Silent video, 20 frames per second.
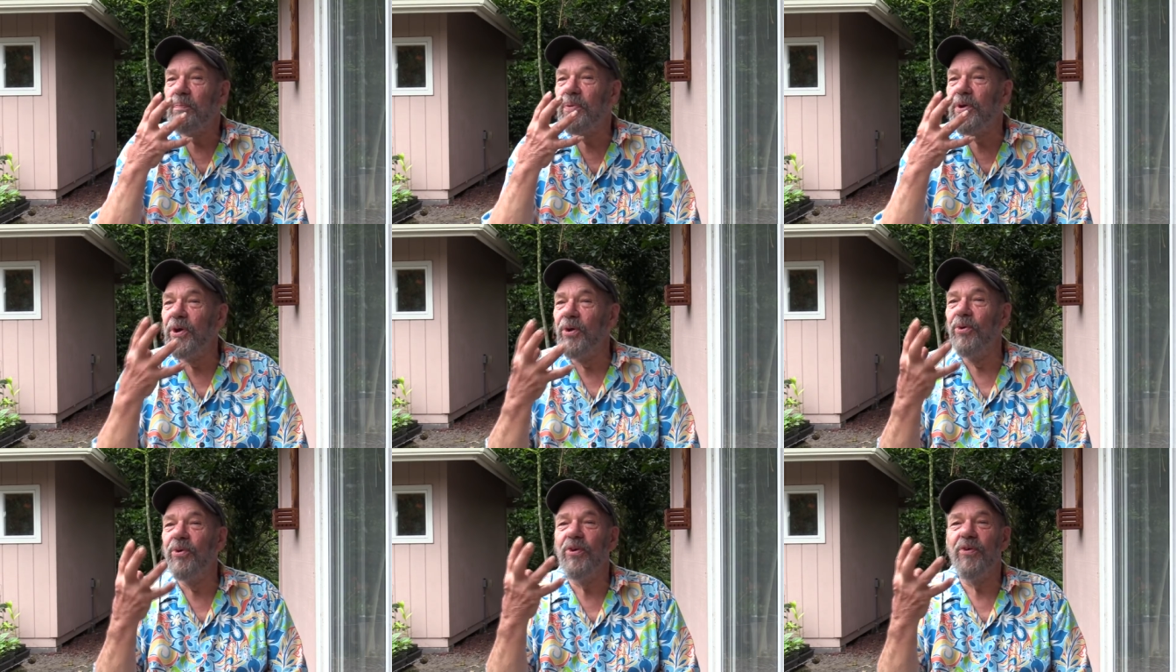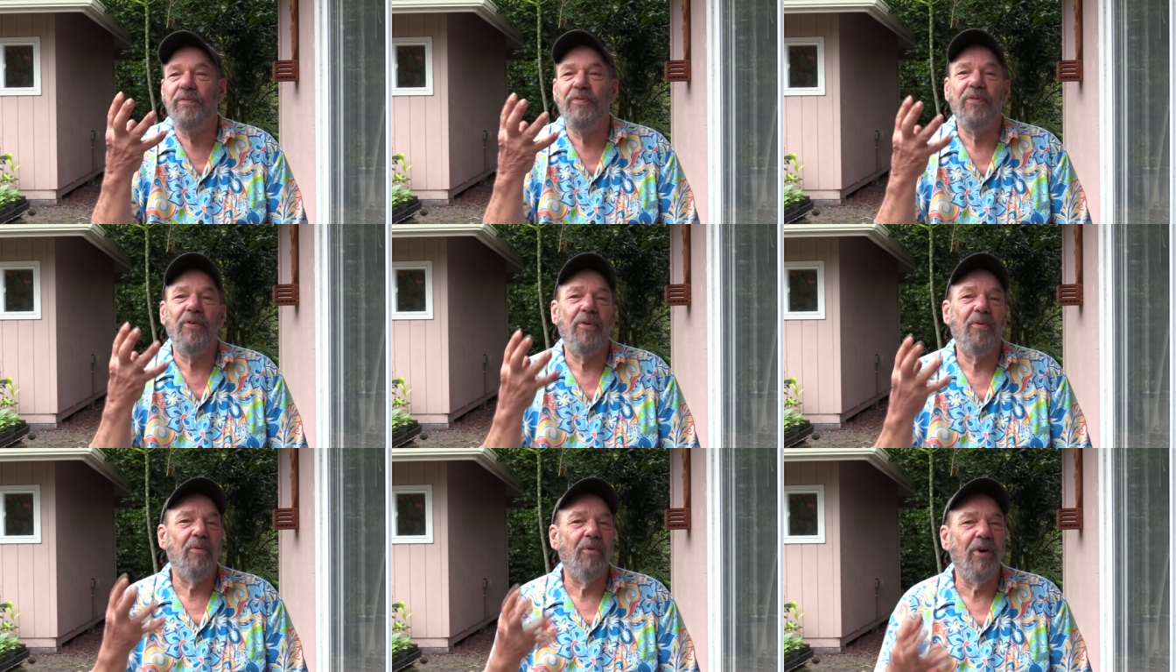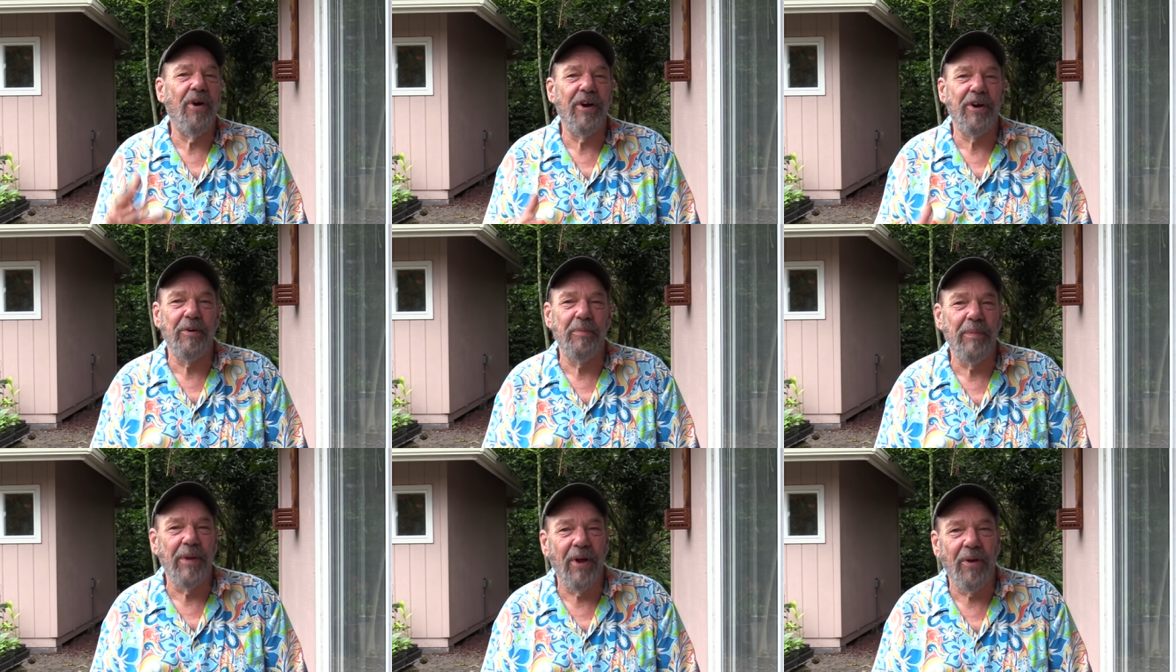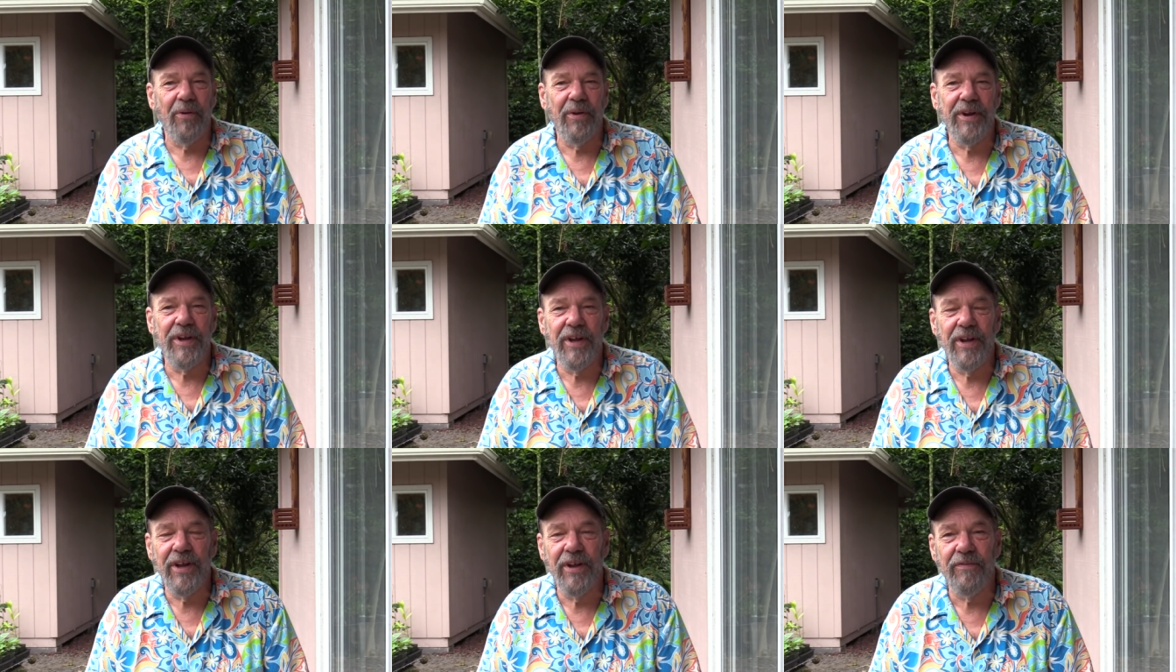beautiful
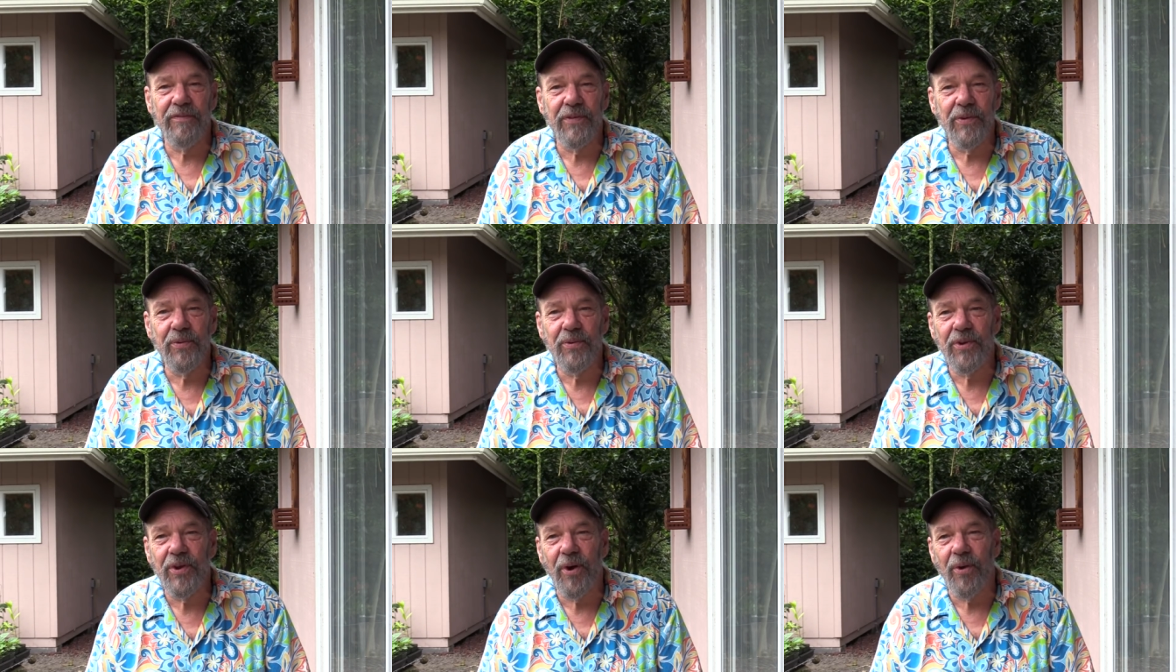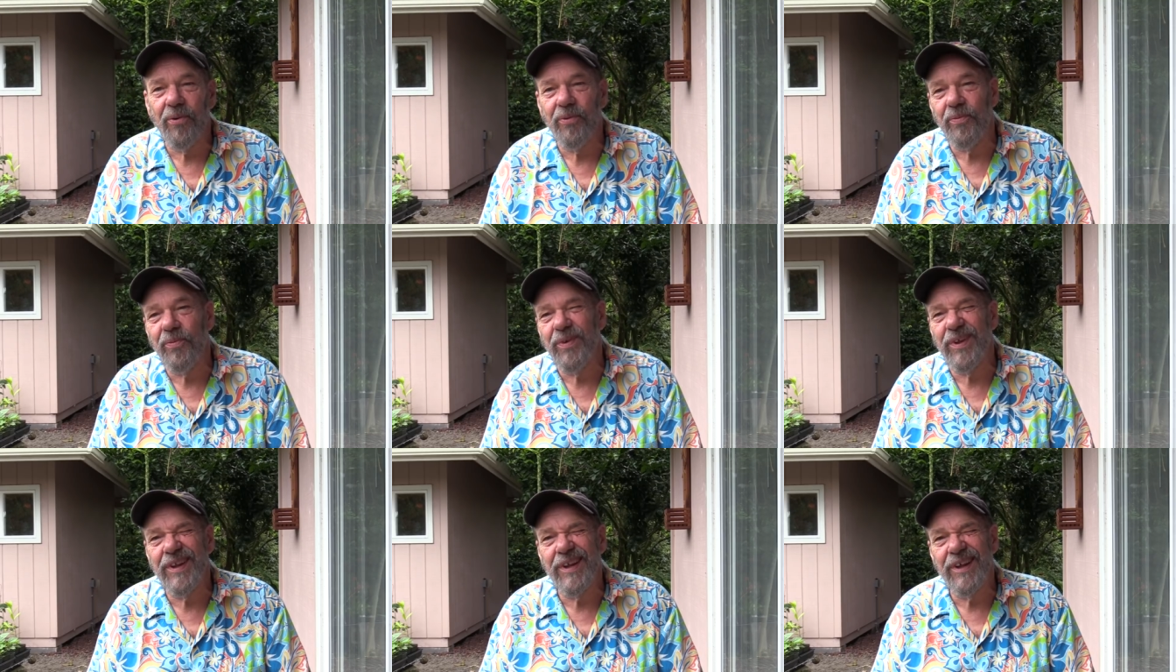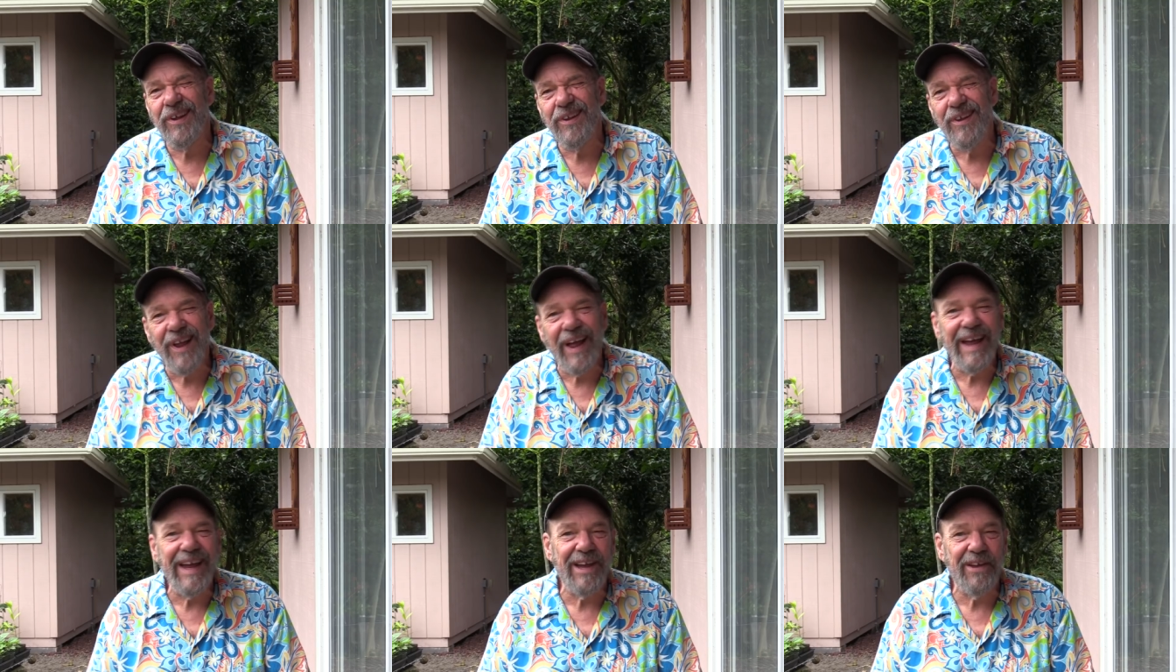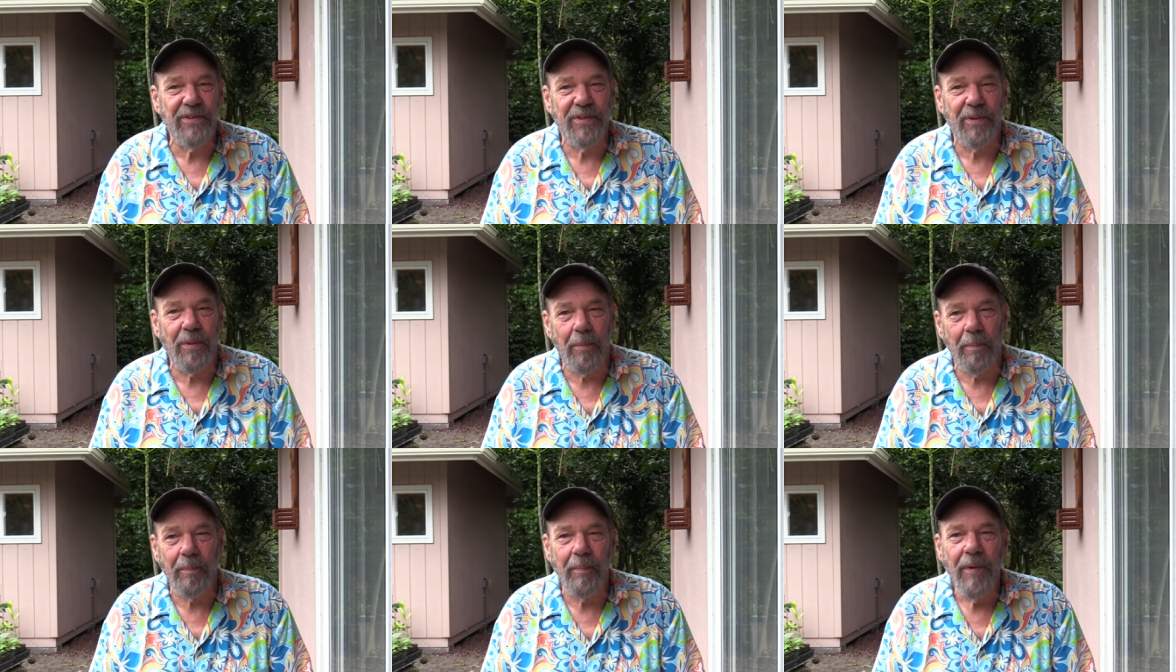watermelon if you don't really like
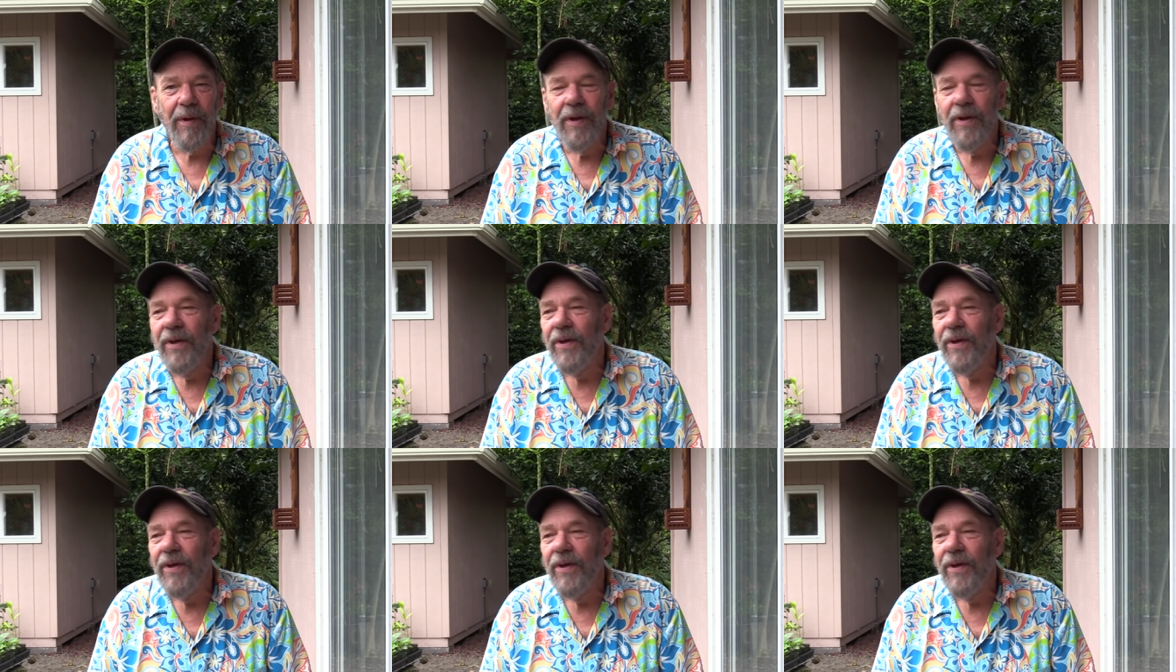them.